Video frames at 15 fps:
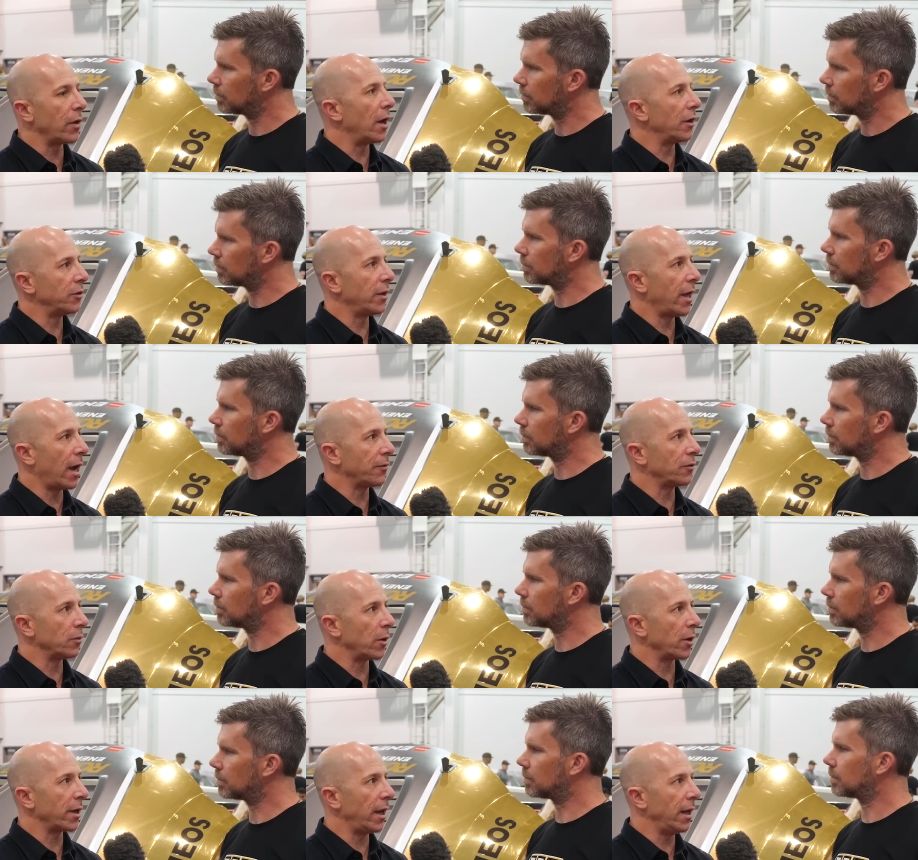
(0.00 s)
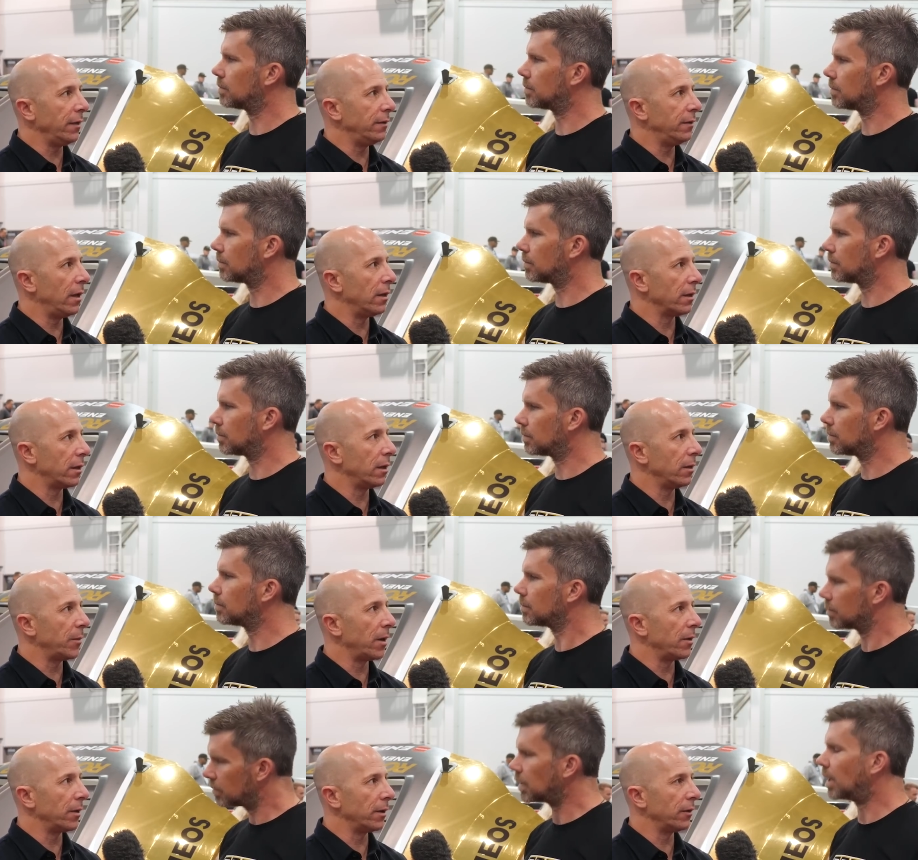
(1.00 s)
Speaker 1: gone to the aftermarket ACL and
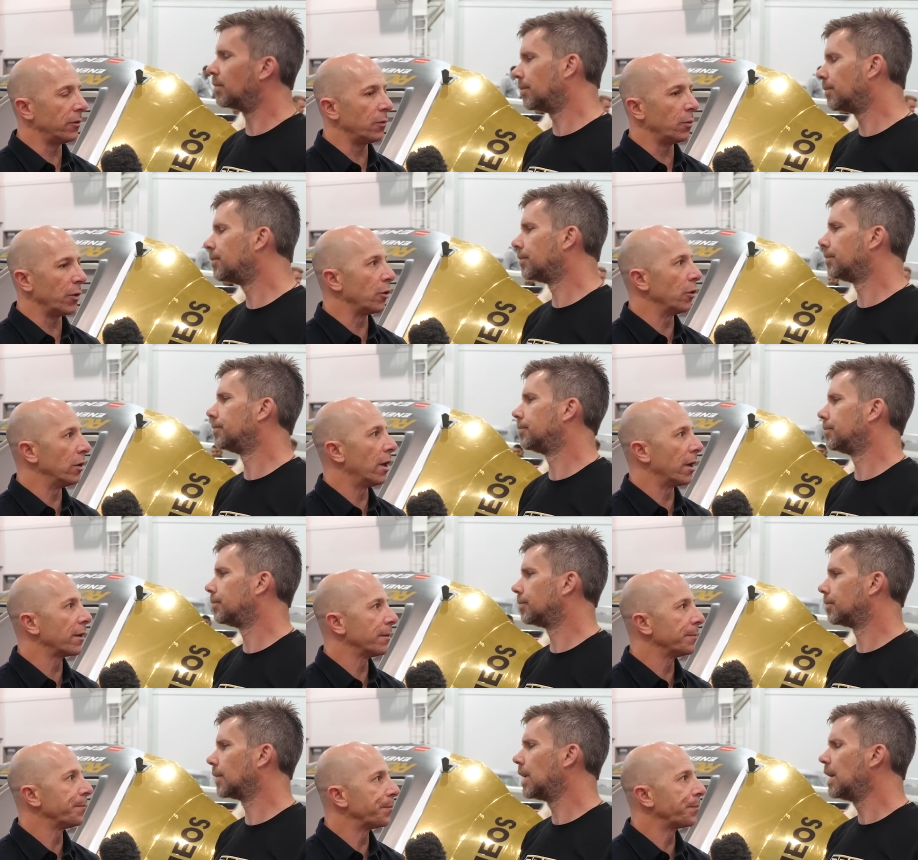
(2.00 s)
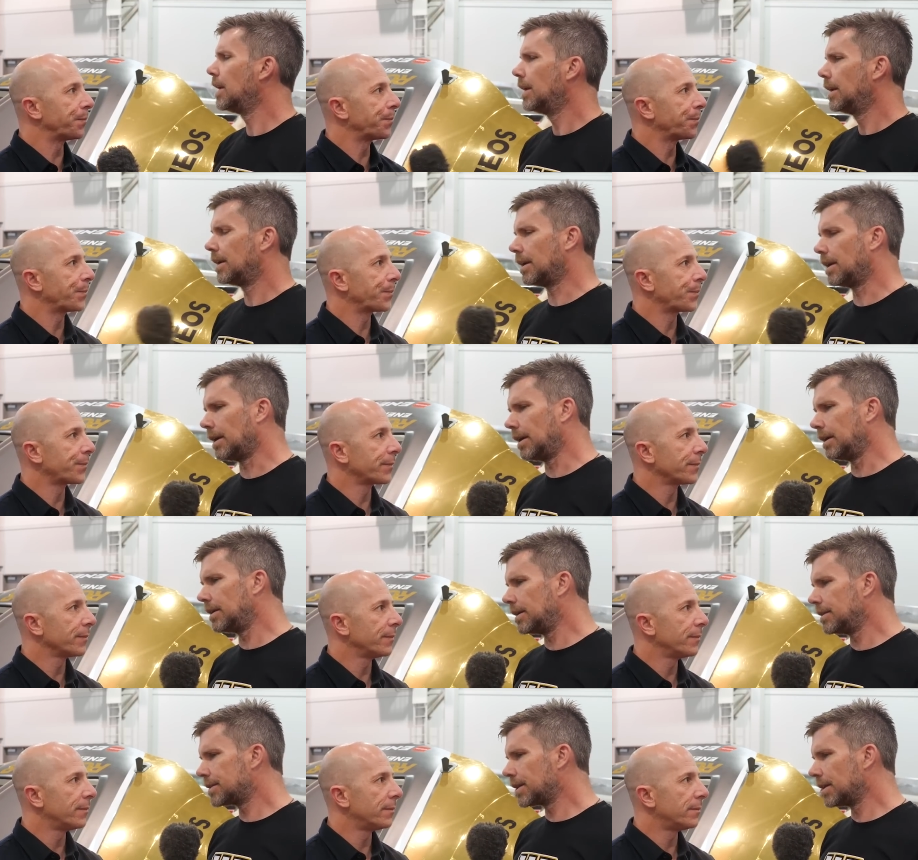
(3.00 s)
King bearings with good luck.
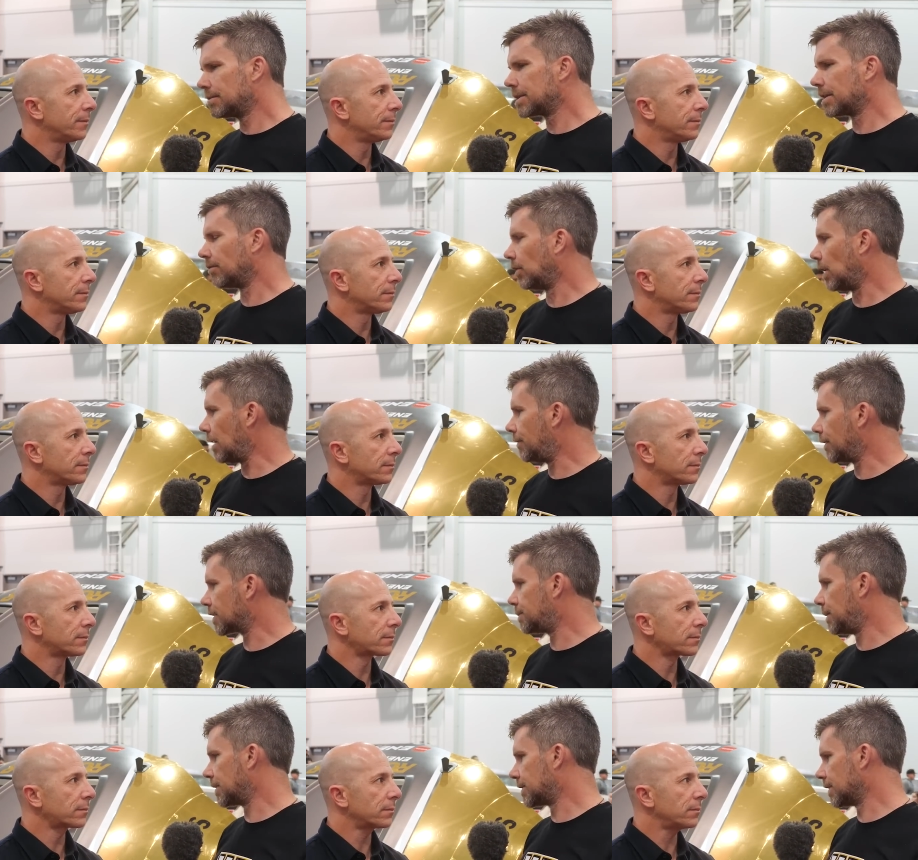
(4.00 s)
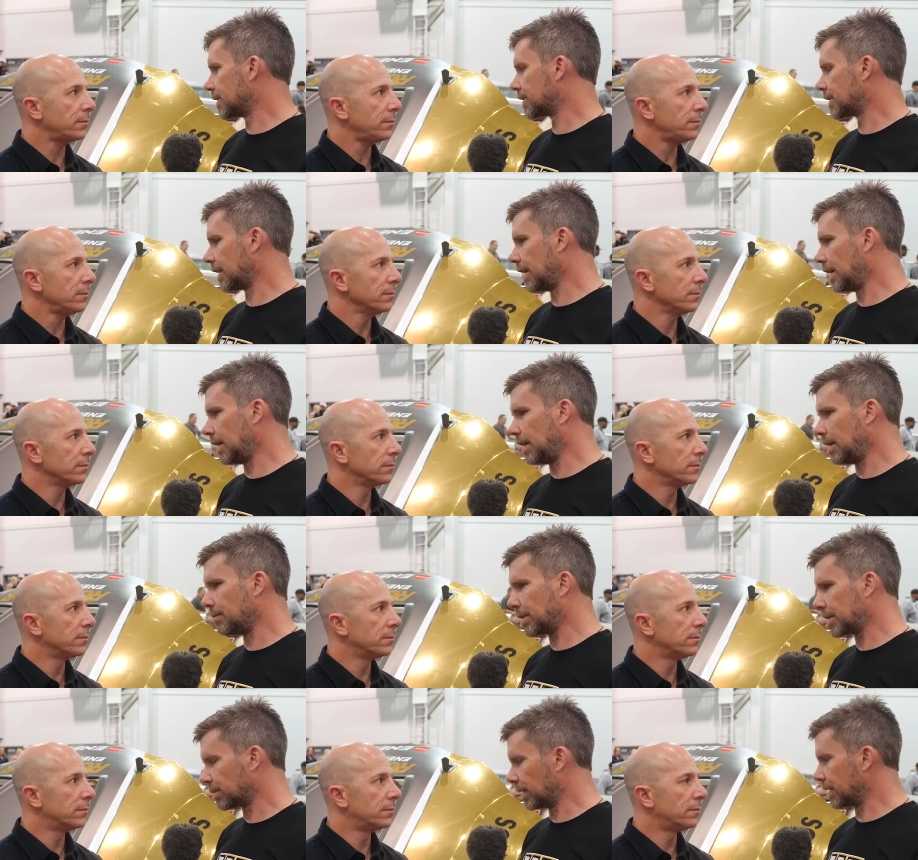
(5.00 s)
Speaker 2: In terms of life
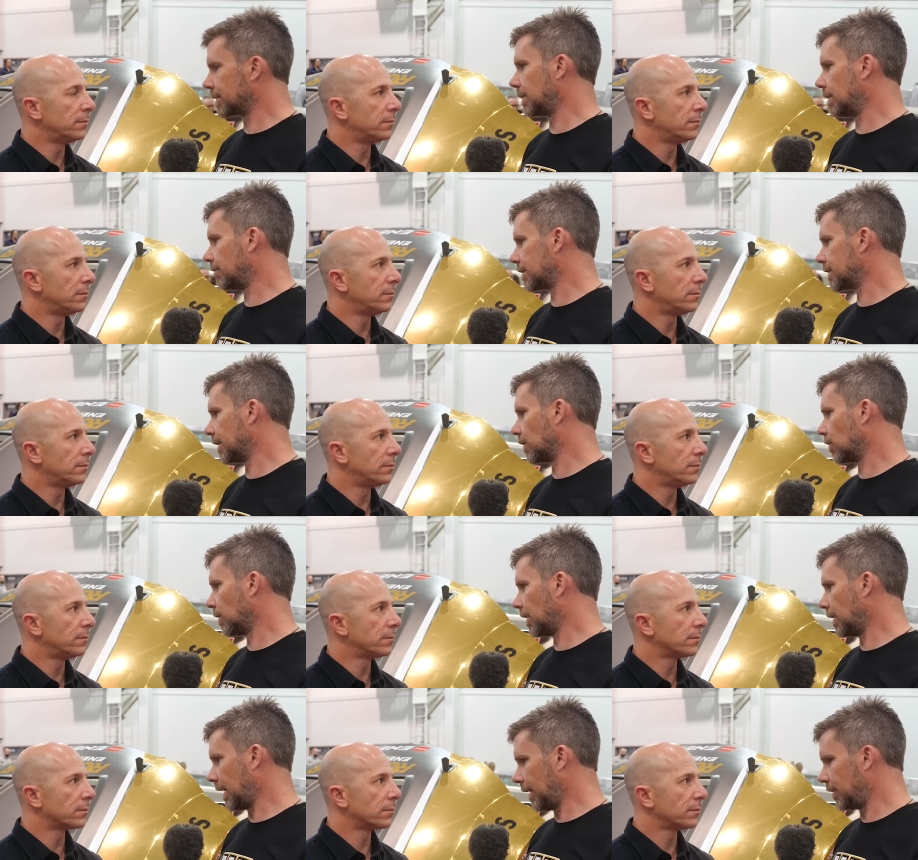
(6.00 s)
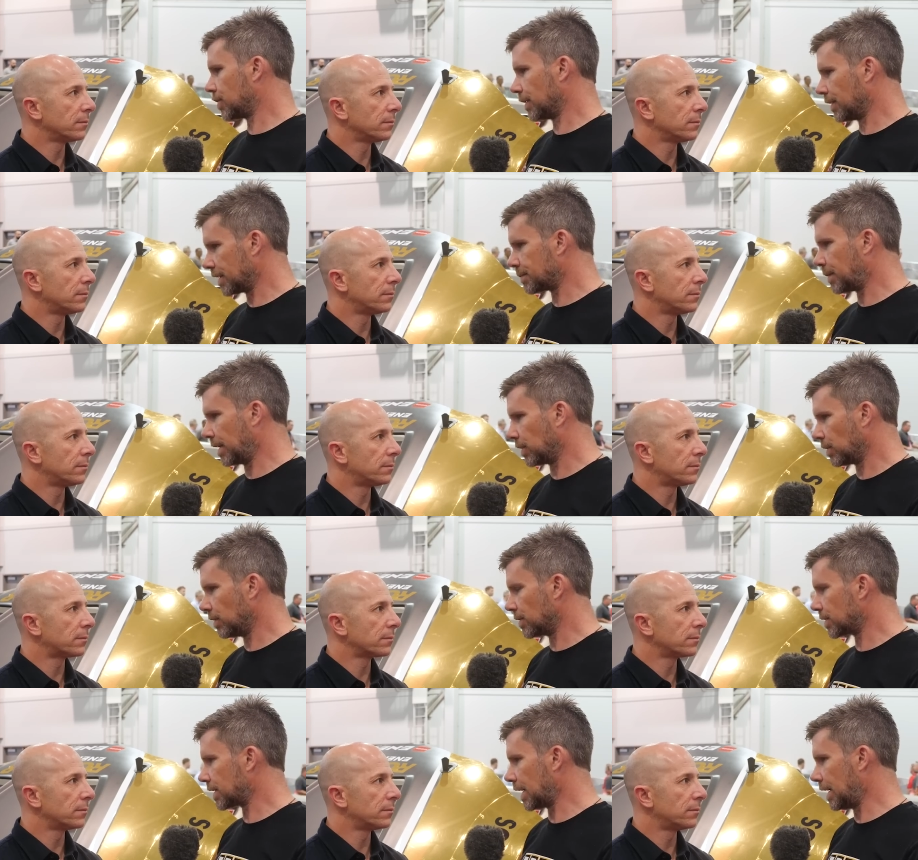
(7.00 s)
expectancy between servicing on an engine that's being
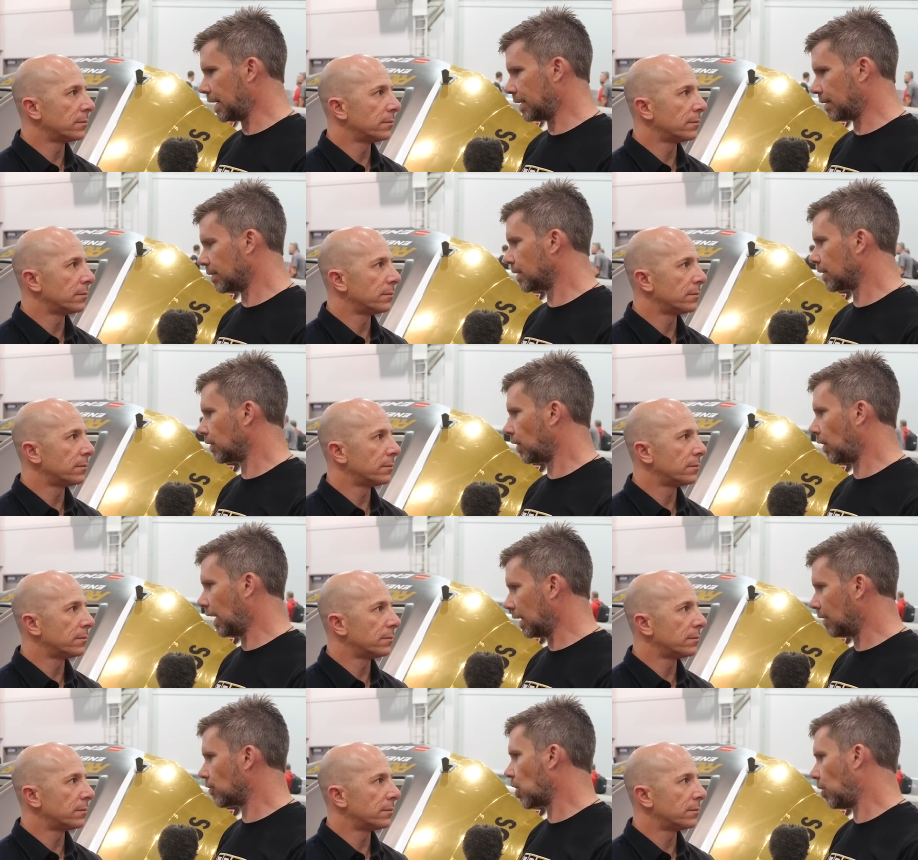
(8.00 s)
used in high level